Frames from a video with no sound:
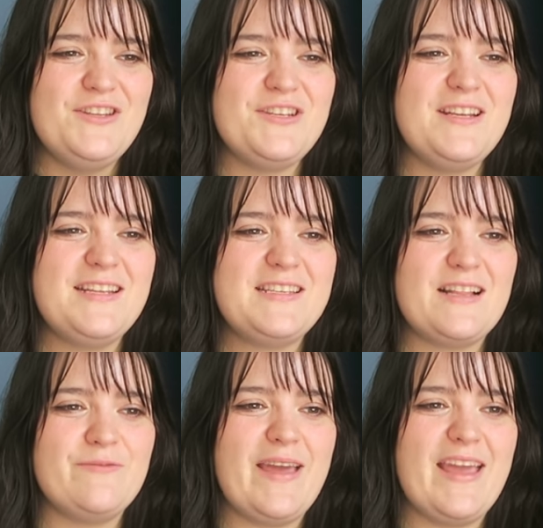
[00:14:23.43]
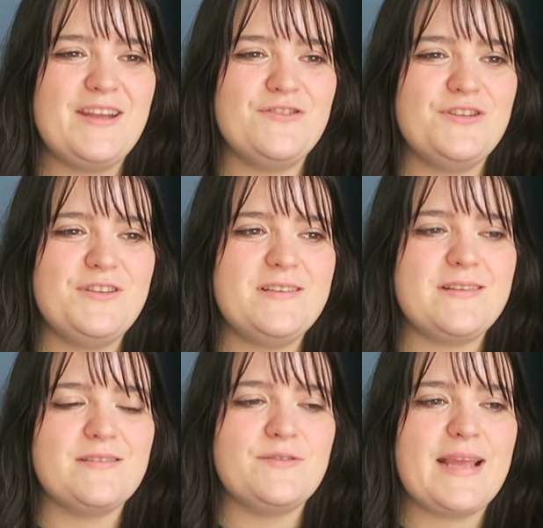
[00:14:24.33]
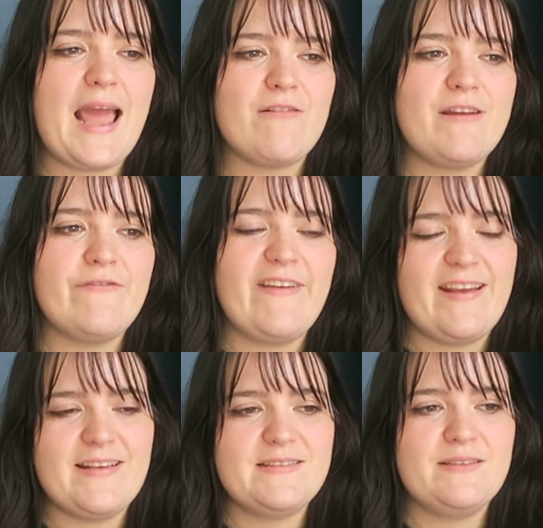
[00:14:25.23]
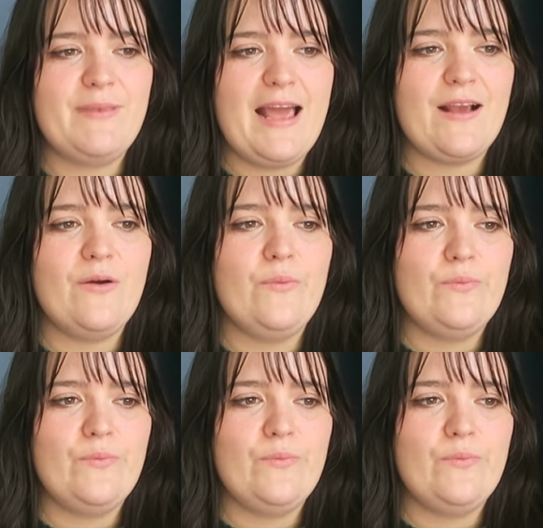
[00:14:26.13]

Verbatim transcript: Julien Delmaire introduces us to a gallery of figures, black,